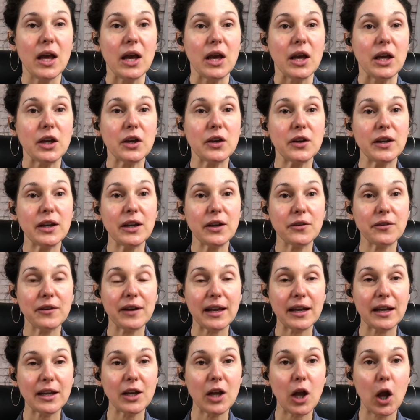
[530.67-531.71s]
You're gonna create
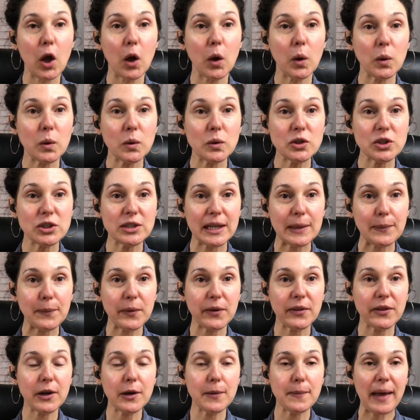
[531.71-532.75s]
an O shape
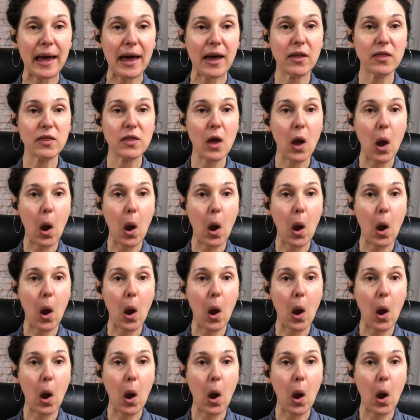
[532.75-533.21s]
with your mouth.